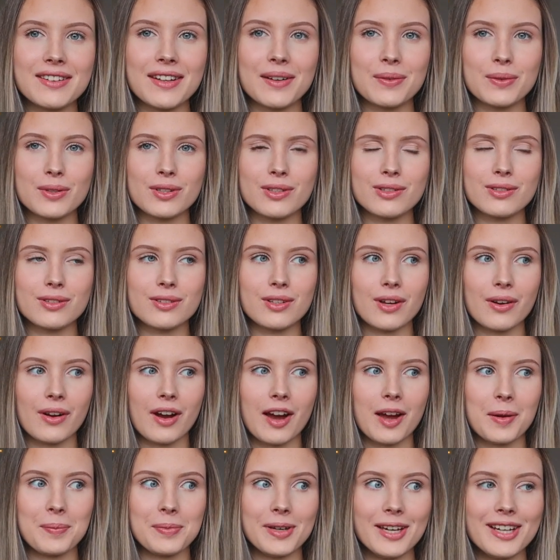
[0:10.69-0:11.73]
That was so
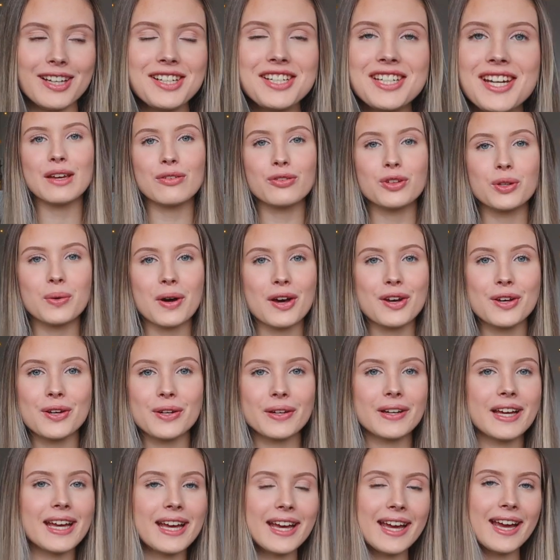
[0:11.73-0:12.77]
high pitched. If you are
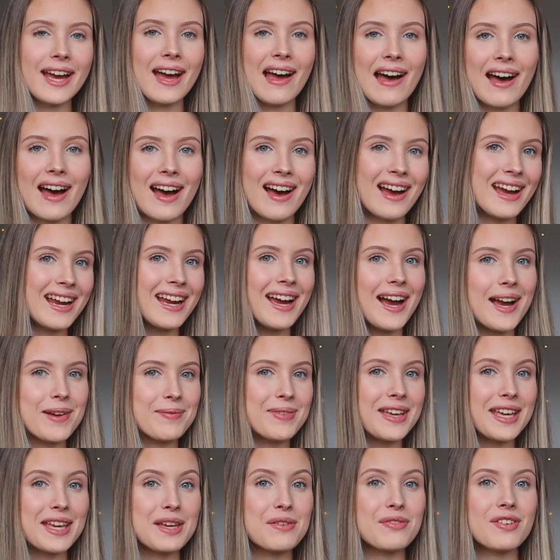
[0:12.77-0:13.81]
new here, hi, I'm
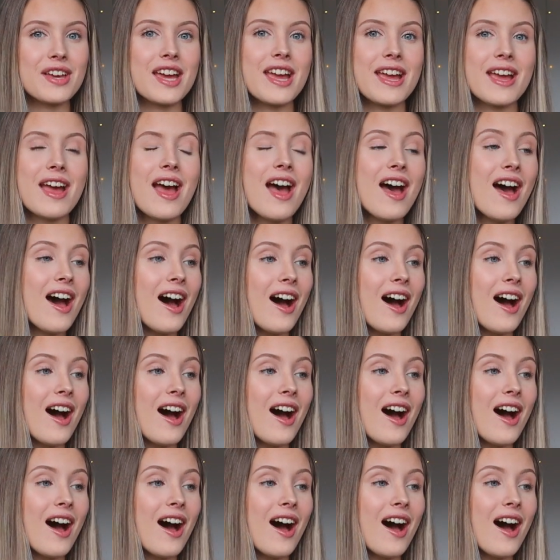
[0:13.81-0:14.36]
Evie.